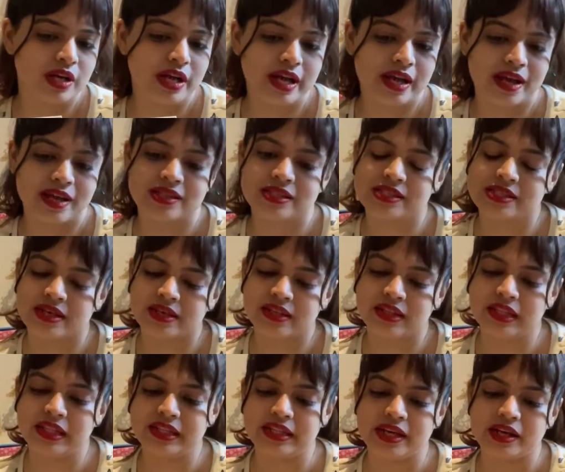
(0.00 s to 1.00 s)
and
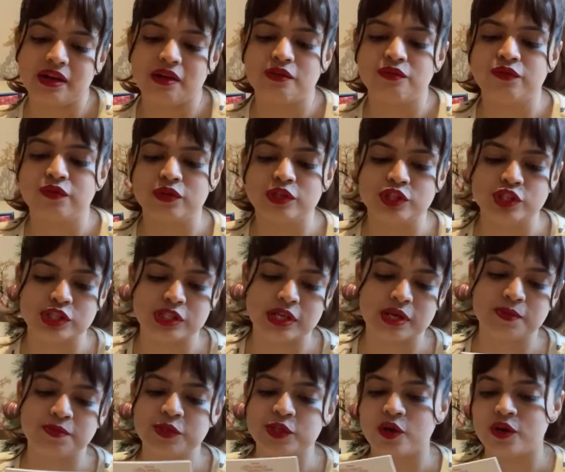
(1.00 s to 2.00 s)
suddenly they hear
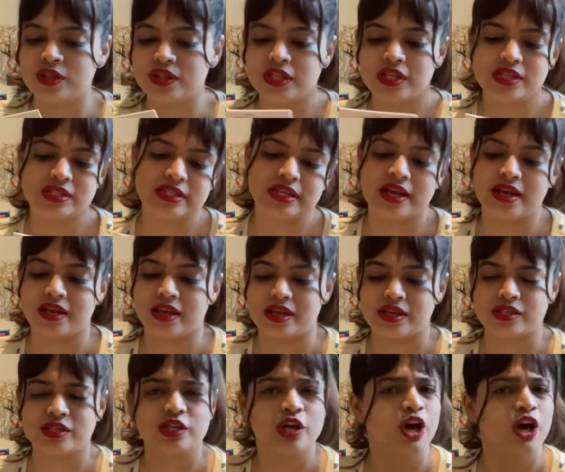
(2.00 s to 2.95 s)
footsteps on the staircase.